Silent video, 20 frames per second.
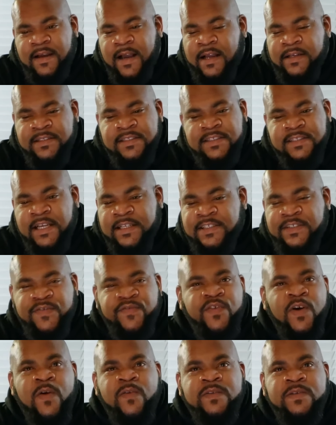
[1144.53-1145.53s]
I just
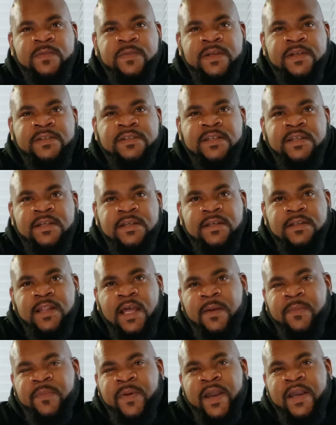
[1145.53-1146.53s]
fuck with them niggas.
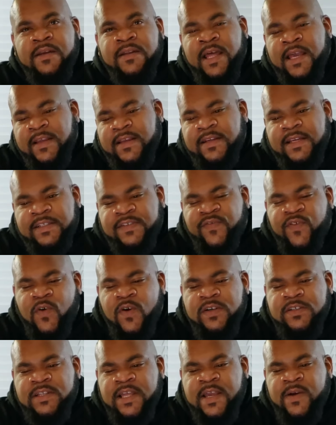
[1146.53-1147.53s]
Like back, like as
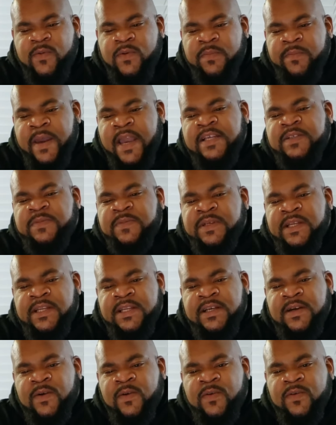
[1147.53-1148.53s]
far as like when Max
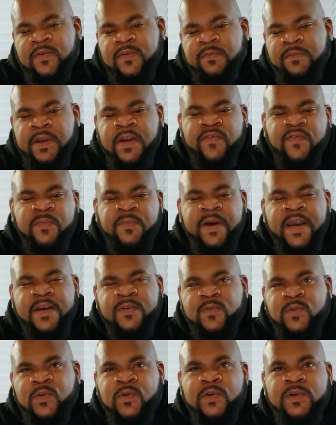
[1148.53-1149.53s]
Manella go, being from
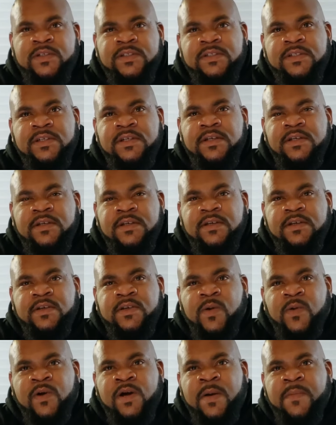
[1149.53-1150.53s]
Baton Rouge, you
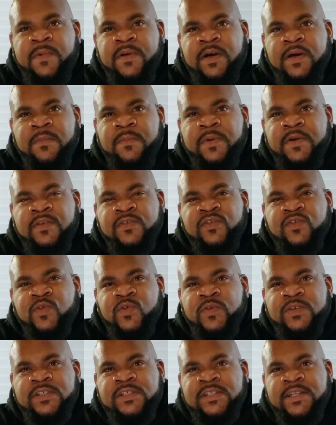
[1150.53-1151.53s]
know, coming up middle
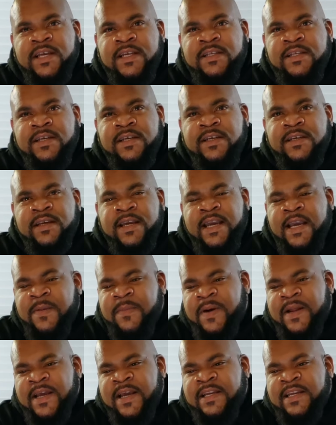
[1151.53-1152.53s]
school and shit like that,
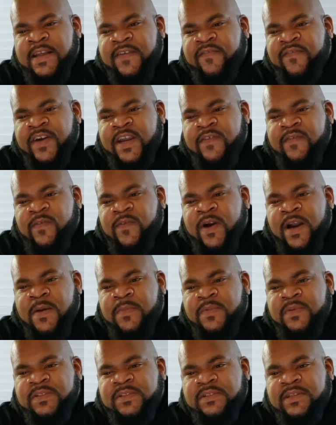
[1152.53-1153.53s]
everybody had their favorite
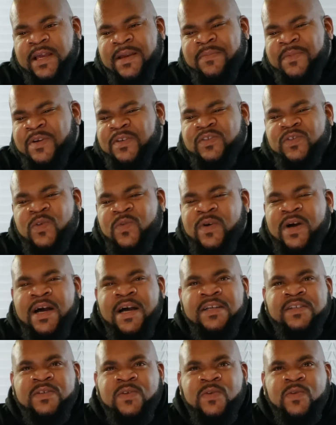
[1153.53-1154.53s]
rappers. Like middle school and
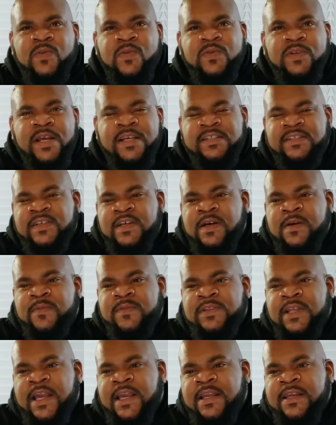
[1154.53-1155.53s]
high school, like some
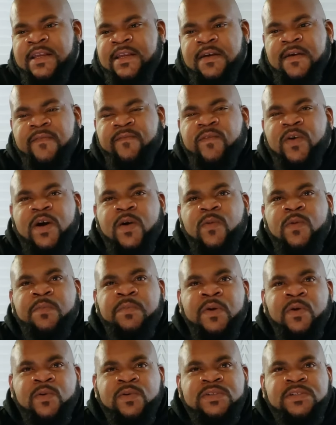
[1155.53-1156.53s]
was like fucking with
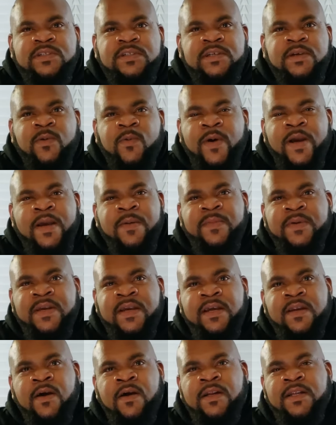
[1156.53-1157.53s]
Boosie and Webby
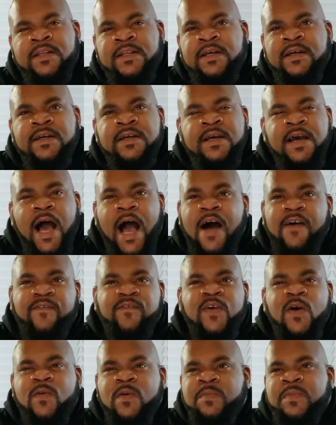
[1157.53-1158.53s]
and all of that. I
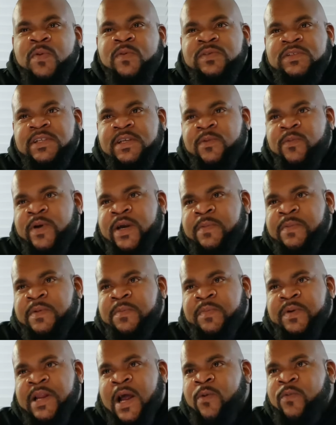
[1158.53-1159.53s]
fuck with Boosie and Webby,
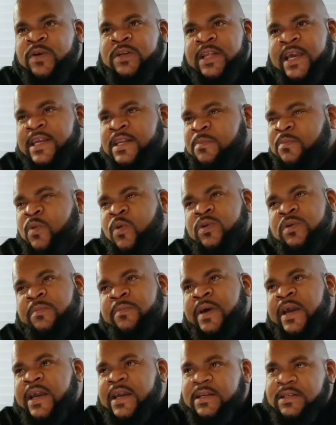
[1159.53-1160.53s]
but I related more to
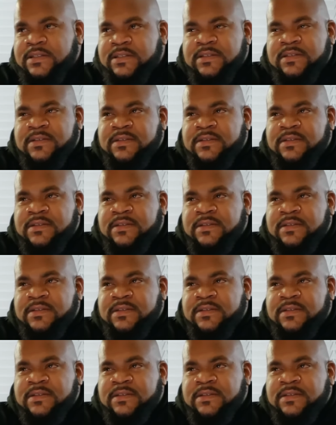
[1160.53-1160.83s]
Max.